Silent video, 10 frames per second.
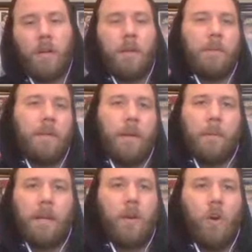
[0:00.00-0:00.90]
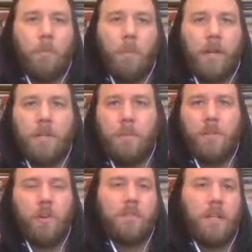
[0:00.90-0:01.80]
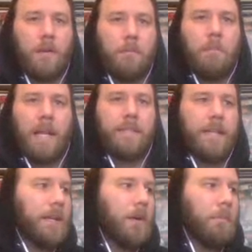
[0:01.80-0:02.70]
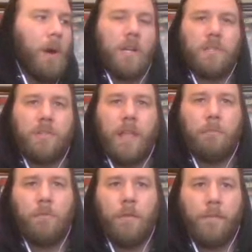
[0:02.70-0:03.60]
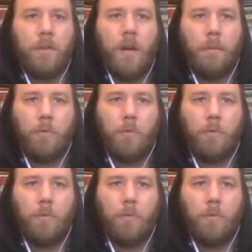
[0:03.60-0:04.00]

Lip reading: mean, I'm not going to harp on it too much. Y'all saw Mike Sydal botch that move off the top